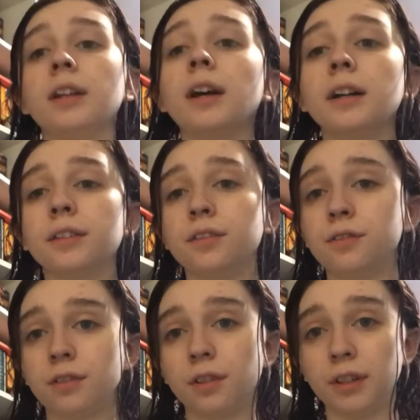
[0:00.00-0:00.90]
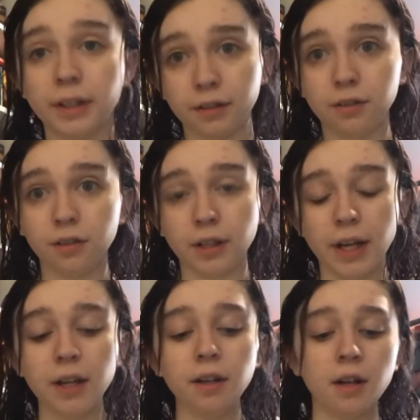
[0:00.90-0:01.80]
As you saw
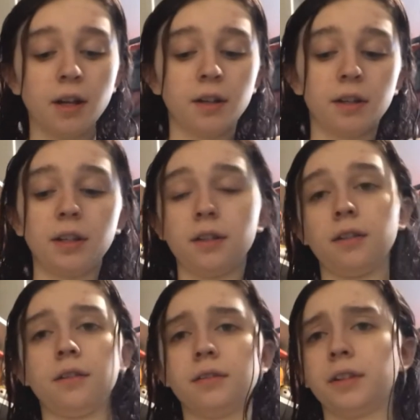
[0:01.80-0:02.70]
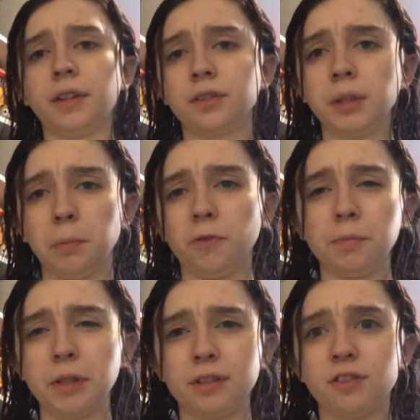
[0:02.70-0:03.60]
yesterday, or the clip from
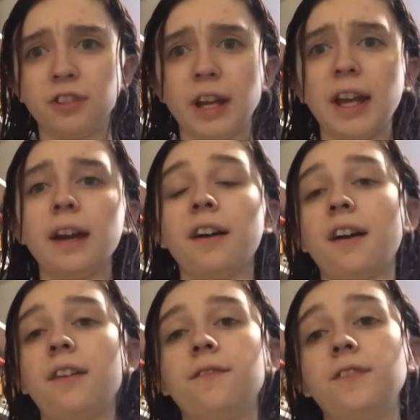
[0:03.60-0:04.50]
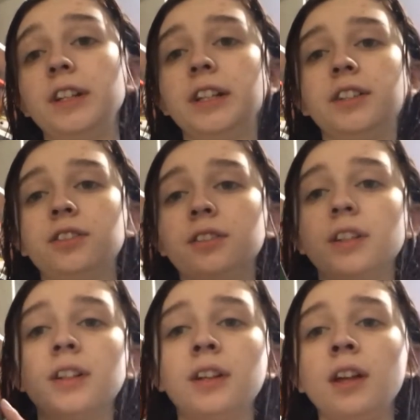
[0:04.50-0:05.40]
yesterday, I finished
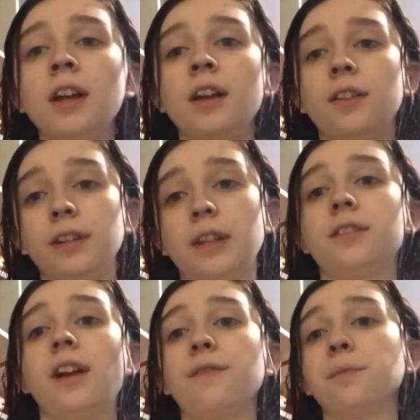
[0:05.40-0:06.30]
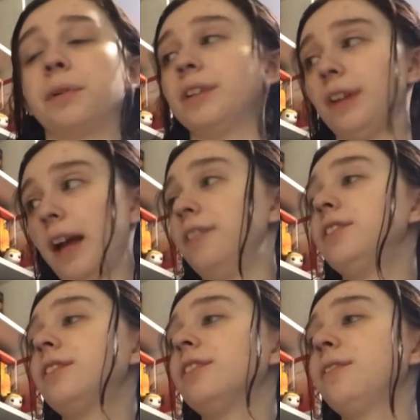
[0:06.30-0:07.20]
The Last Life of Prince
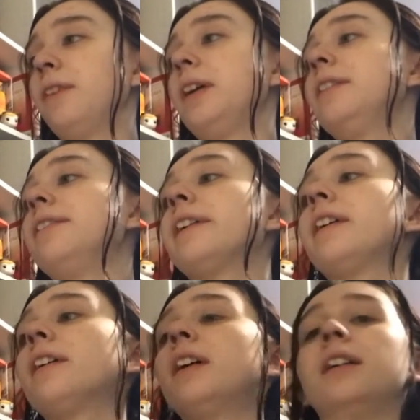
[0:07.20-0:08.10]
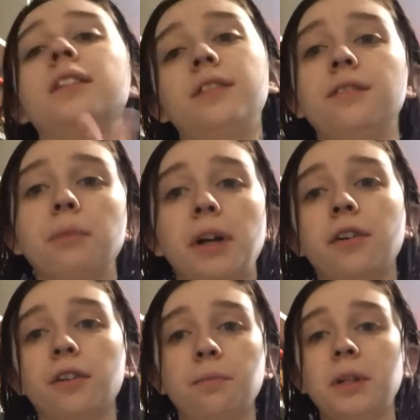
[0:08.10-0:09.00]
Alastor finally. This is my
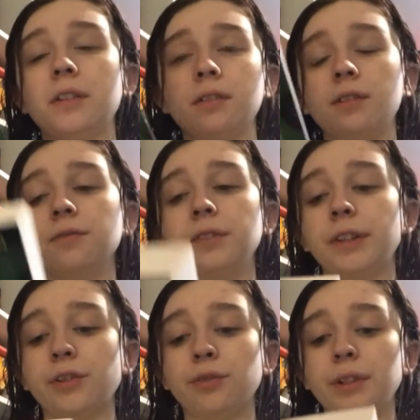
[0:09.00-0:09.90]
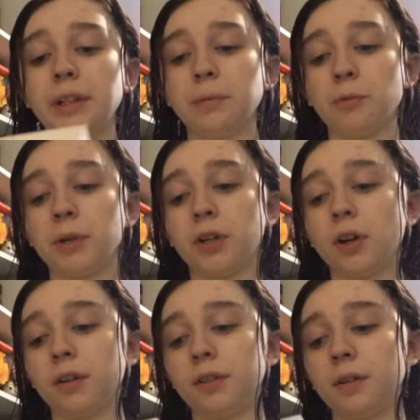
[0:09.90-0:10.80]
arc because I don't feel like holding up the big
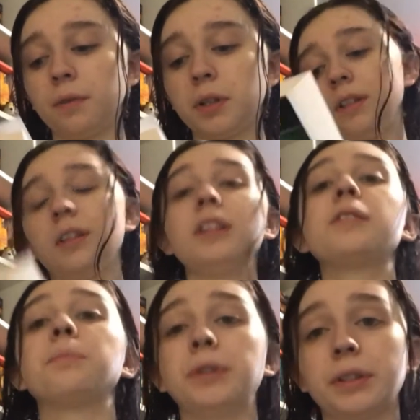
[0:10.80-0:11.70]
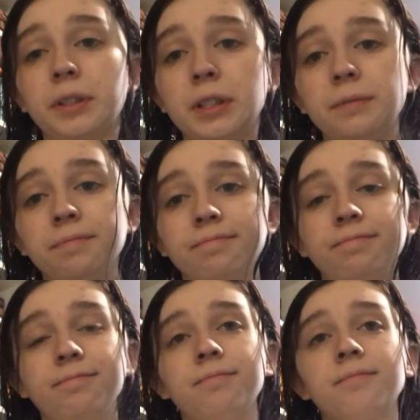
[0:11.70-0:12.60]
hardcover. This book
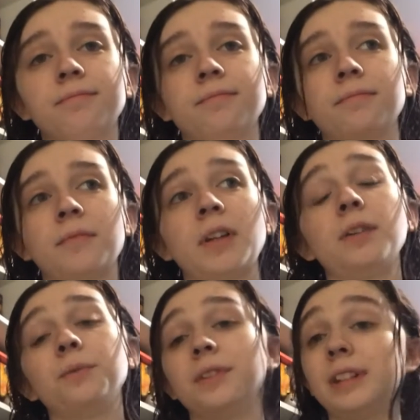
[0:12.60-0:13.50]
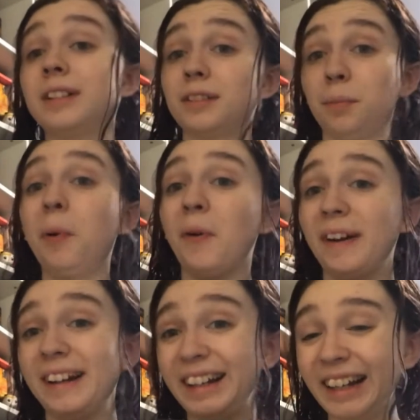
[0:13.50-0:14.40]
was
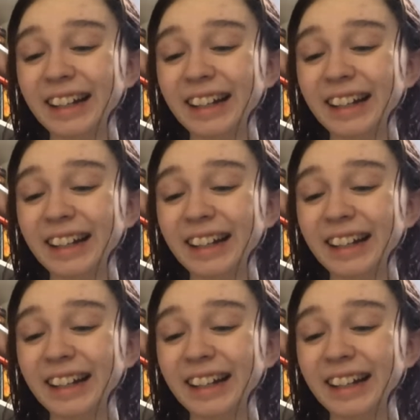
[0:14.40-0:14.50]
disappointing.